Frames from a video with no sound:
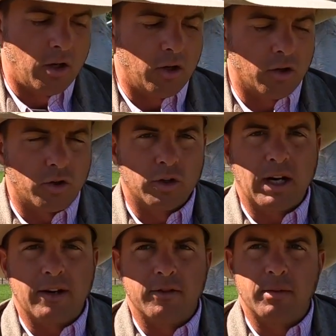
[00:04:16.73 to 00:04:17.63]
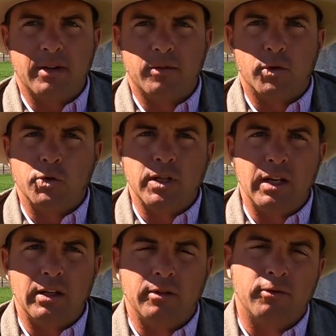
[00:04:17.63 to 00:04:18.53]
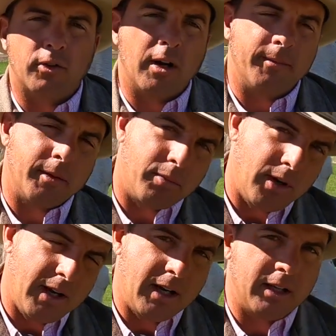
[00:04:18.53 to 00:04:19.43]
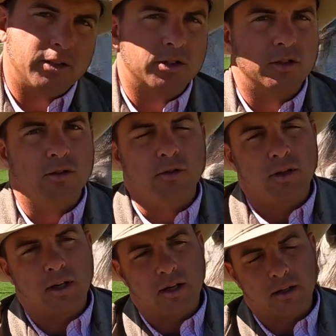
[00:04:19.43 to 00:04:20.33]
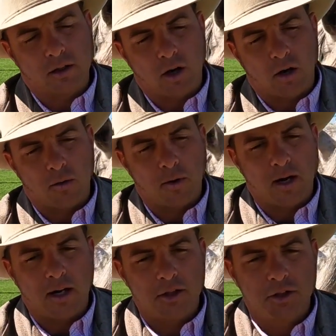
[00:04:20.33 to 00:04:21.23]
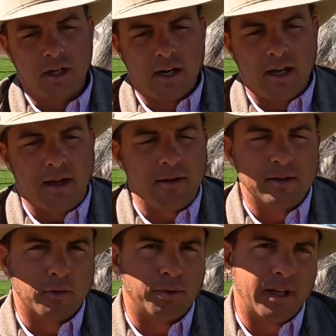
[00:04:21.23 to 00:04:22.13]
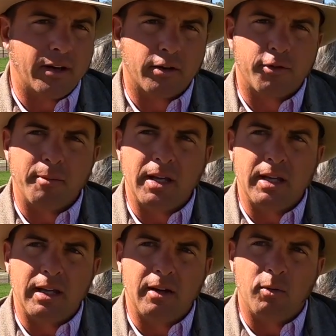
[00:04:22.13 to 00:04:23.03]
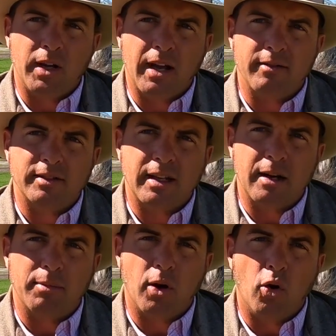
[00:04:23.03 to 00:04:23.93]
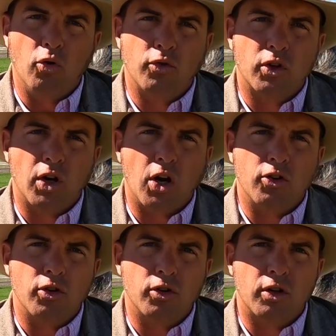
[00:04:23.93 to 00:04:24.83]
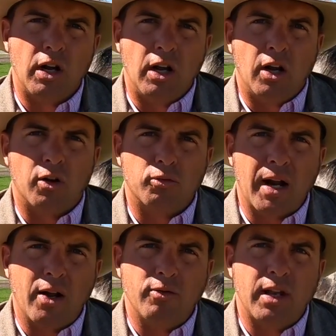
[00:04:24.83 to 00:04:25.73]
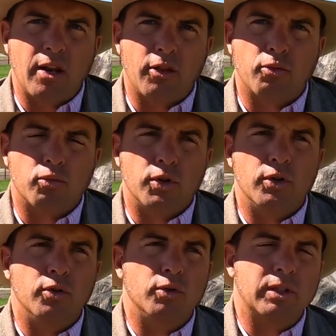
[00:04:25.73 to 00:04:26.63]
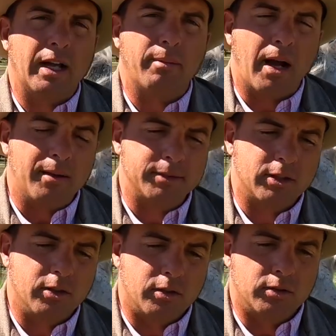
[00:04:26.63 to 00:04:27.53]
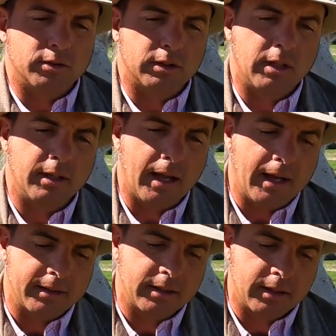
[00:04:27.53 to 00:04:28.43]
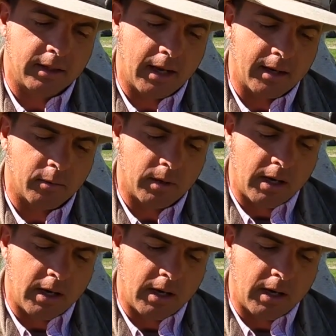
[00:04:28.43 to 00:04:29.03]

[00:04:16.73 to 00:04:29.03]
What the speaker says: learn kind of a bit of a routine from the bridge to the car wash. And this little play area for me, we have set up over, under, around, and through type obstacles that kind of